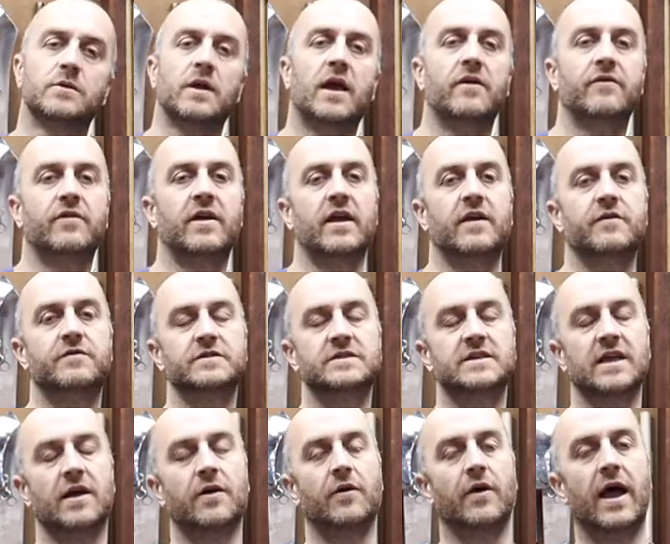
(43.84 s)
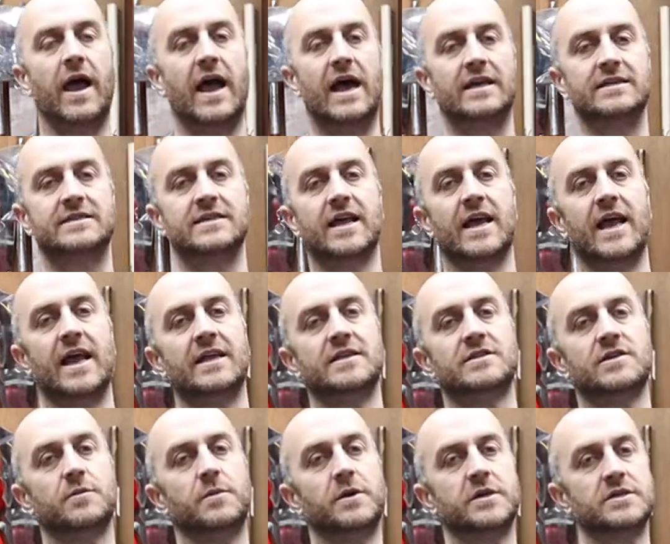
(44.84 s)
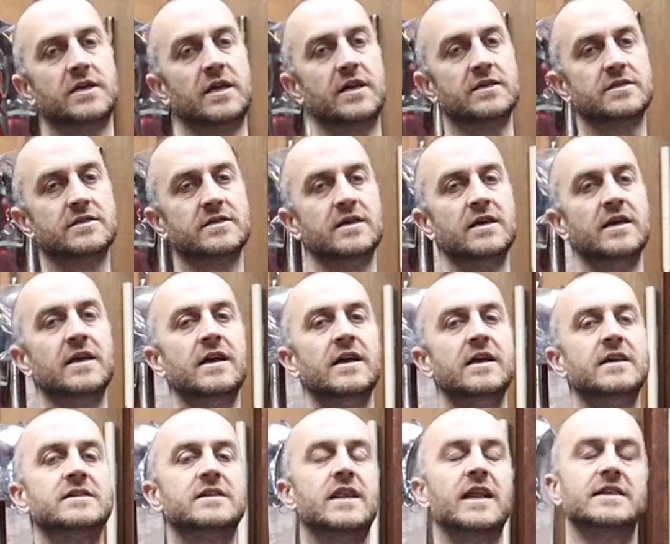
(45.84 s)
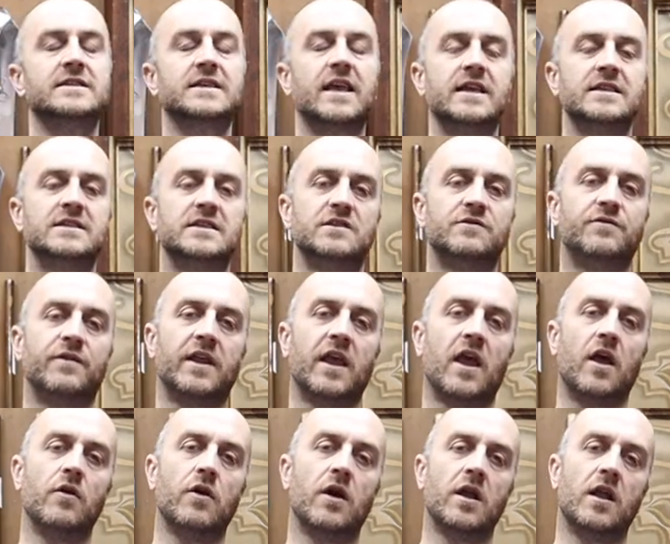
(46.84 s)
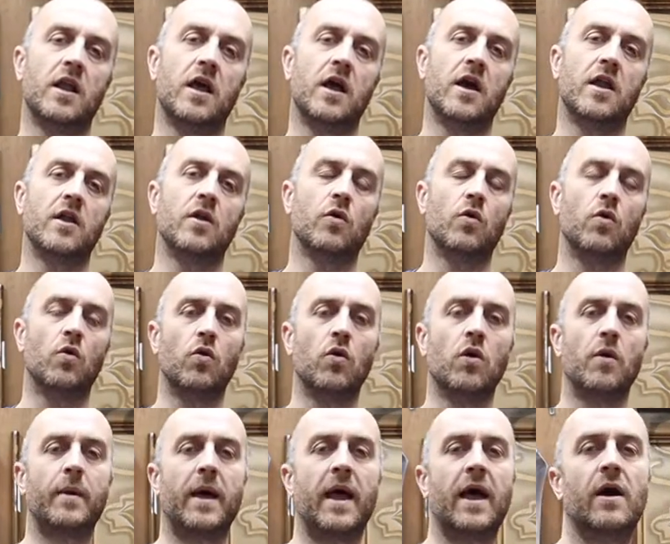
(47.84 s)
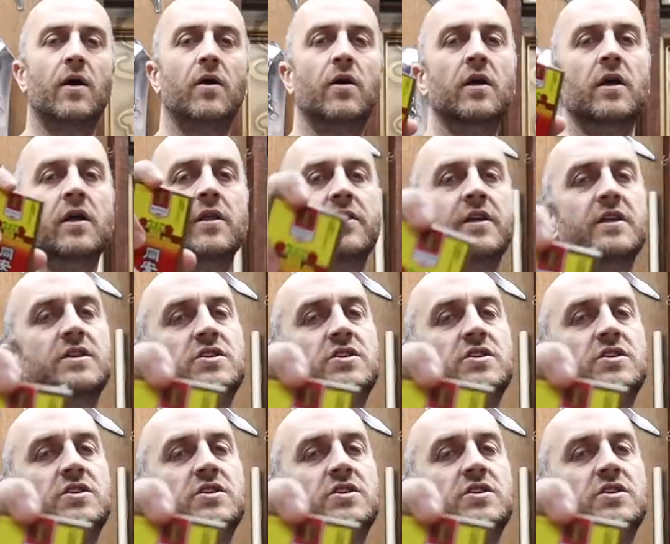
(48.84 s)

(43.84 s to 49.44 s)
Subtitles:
we have here for sale at Enso Martial Arts. So let's get into this video and learn all about the